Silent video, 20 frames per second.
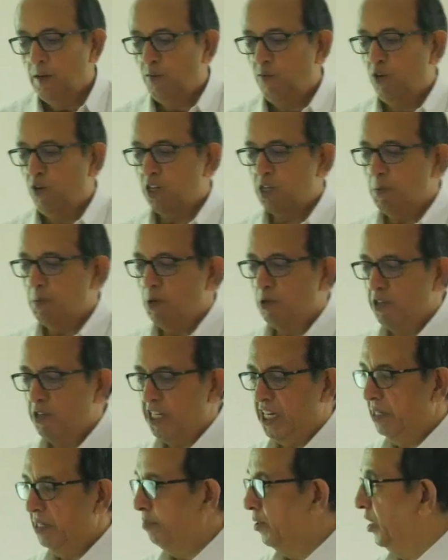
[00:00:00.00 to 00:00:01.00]
What about
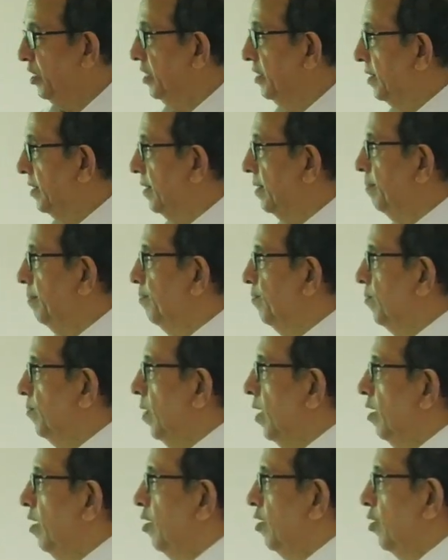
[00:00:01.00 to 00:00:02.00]
diabetes?
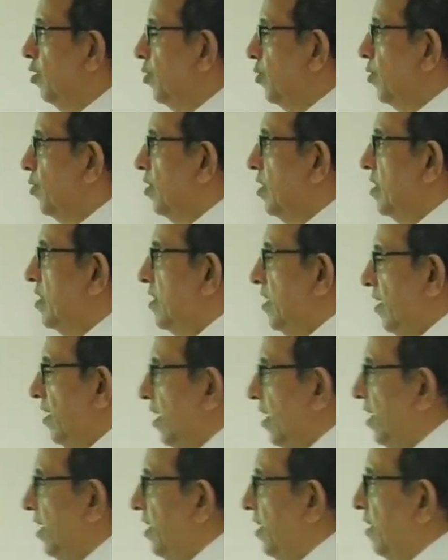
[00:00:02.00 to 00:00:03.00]
So
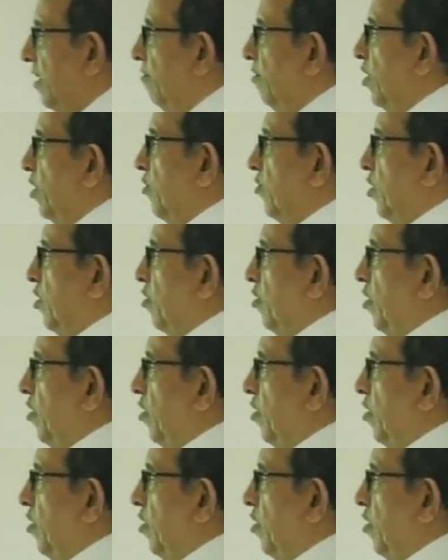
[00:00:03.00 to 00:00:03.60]
recently in one of the